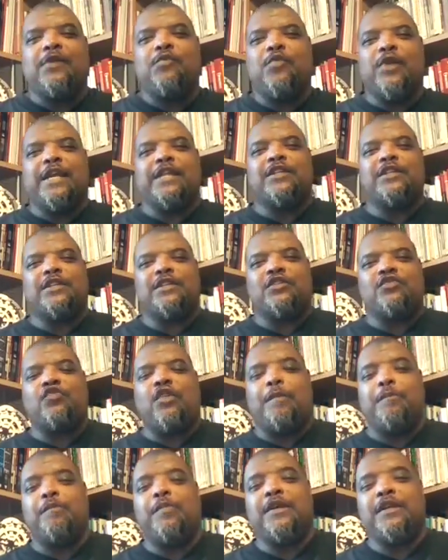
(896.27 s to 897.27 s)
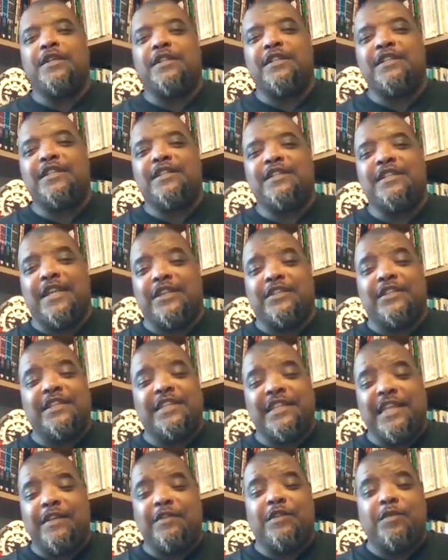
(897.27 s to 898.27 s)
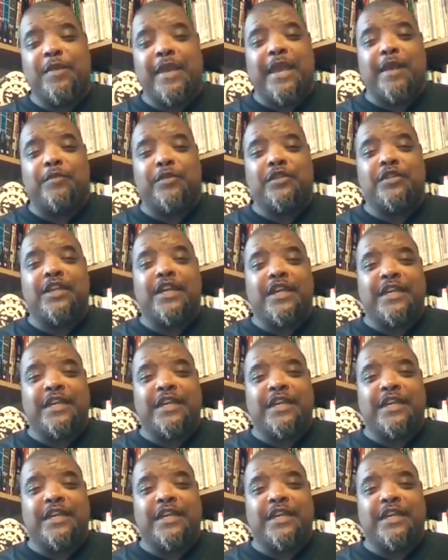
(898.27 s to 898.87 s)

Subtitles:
which Trump doesn't seem to be able to